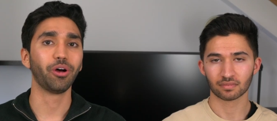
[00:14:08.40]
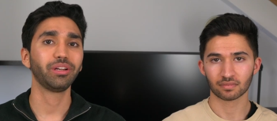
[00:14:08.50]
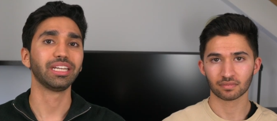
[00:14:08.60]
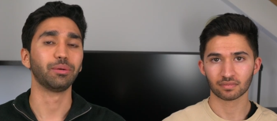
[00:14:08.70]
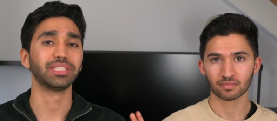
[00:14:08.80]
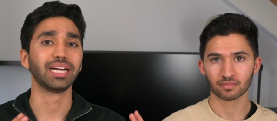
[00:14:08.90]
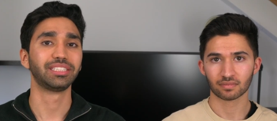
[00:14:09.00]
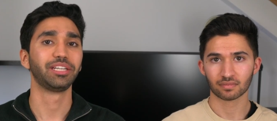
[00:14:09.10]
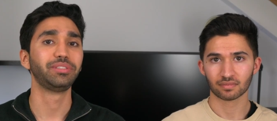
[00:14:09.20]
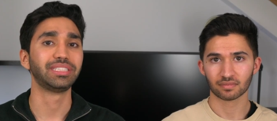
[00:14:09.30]
Speaker 1: on it was
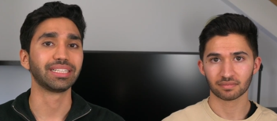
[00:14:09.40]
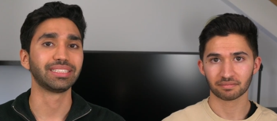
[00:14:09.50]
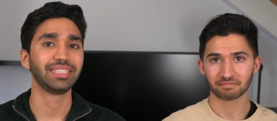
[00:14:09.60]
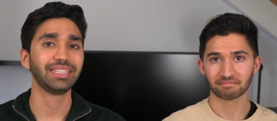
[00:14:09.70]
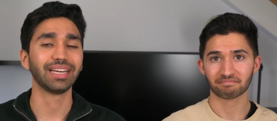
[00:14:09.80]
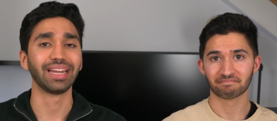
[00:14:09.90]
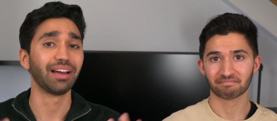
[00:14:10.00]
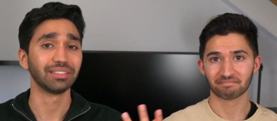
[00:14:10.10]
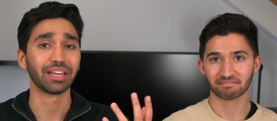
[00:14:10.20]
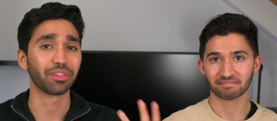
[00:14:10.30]
at 260 and
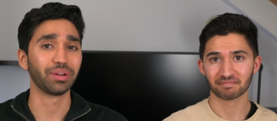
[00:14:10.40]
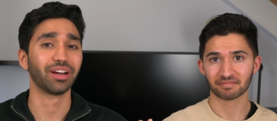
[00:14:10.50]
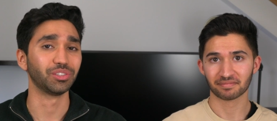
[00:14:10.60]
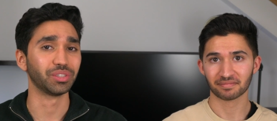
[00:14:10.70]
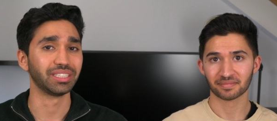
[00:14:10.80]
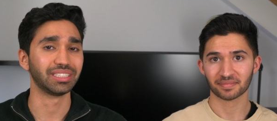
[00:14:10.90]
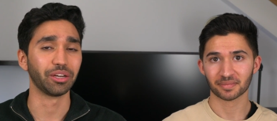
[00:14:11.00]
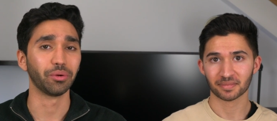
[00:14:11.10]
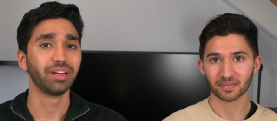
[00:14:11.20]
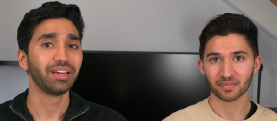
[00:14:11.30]
now it's at 300
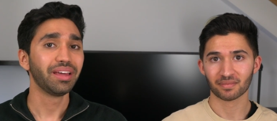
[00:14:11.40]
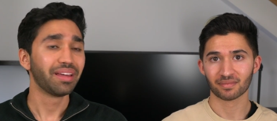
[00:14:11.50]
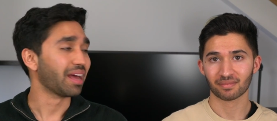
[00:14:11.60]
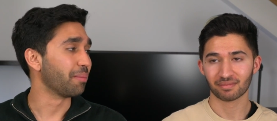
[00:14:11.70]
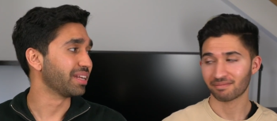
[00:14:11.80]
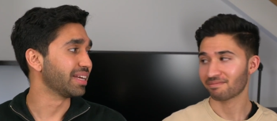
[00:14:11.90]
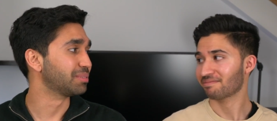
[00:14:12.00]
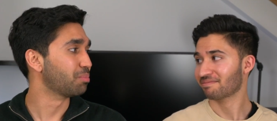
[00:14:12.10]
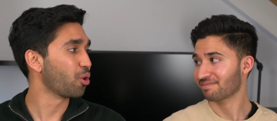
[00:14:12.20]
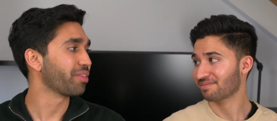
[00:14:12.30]
so I mean
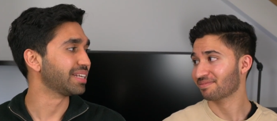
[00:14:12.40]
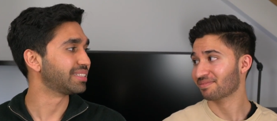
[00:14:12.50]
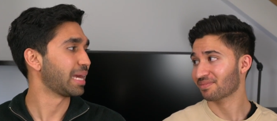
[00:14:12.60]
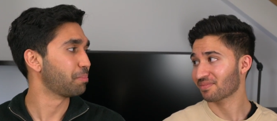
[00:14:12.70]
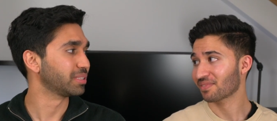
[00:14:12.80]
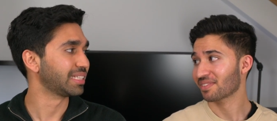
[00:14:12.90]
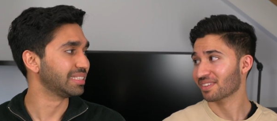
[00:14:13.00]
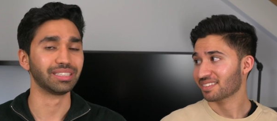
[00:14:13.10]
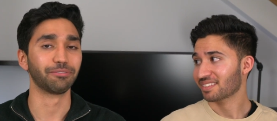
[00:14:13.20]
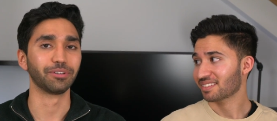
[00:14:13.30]
it's more than a
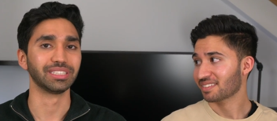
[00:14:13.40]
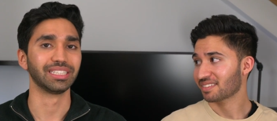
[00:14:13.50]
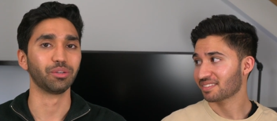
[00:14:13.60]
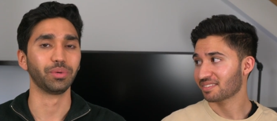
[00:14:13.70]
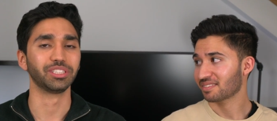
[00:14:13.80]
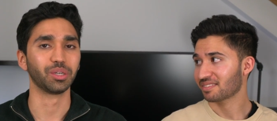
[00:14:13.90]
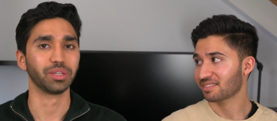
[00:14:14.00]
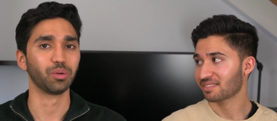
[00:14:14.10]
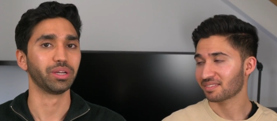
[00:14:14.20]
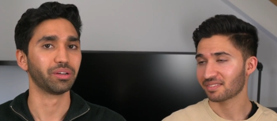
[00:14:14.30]
10% difference in the winter
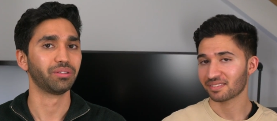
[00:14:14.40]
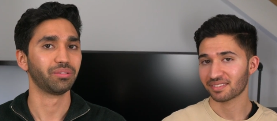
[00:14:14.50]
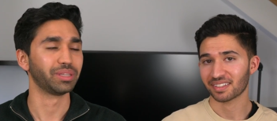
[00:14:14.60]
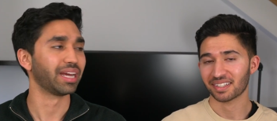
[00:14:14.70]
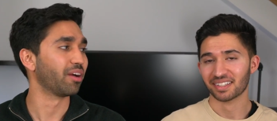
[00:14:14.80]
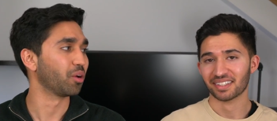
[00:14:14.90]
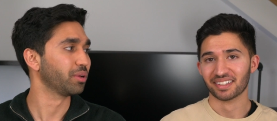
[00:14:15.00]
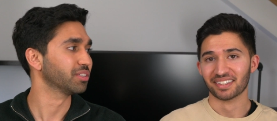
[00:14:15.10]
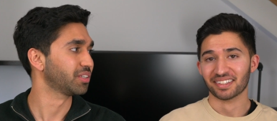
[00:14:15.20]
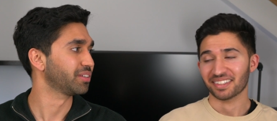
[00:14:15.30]
with the wheel with the aero
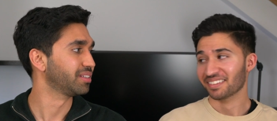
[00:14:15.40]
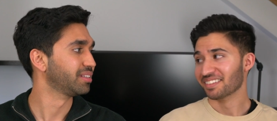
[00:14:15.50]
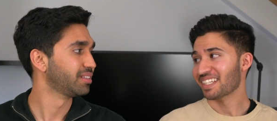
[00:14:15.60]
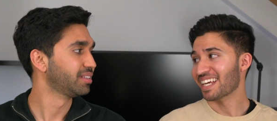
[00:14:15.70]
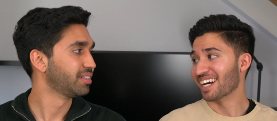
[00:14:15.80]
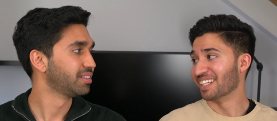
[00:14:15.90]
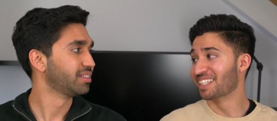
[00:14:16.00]
wheels on. Yeah,